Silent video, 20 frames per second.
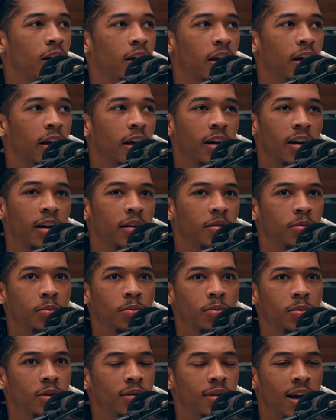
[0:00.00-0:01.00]
and
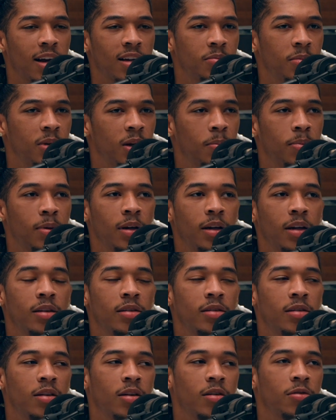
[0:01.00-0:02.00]
he was asking me to play and
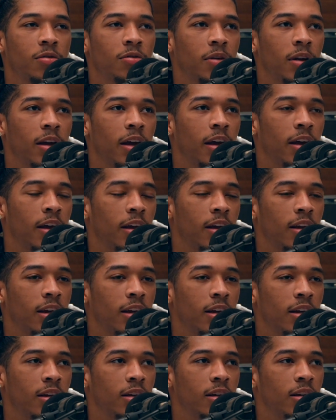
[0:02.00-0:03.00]
stuff. And
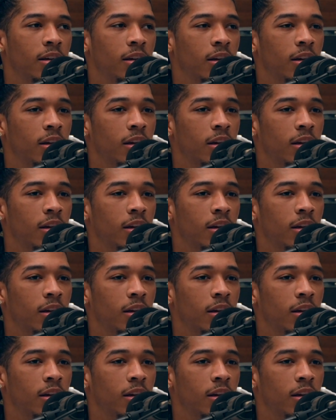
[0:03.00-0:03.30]
he